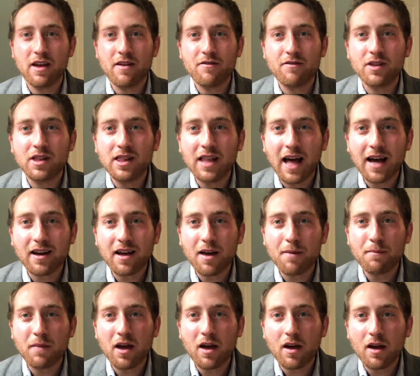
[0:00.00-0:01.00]

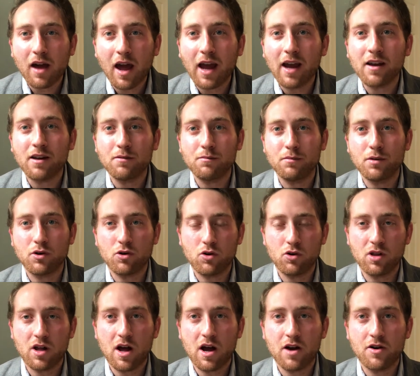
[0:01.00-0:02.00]
V'lechem ein
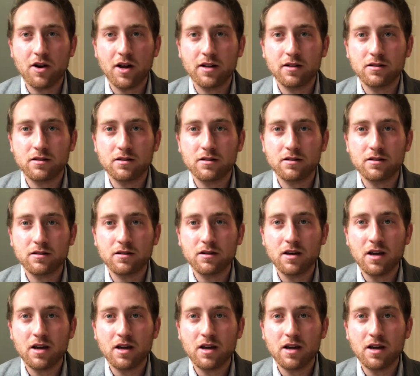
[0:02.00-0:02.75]
bechol haaretz.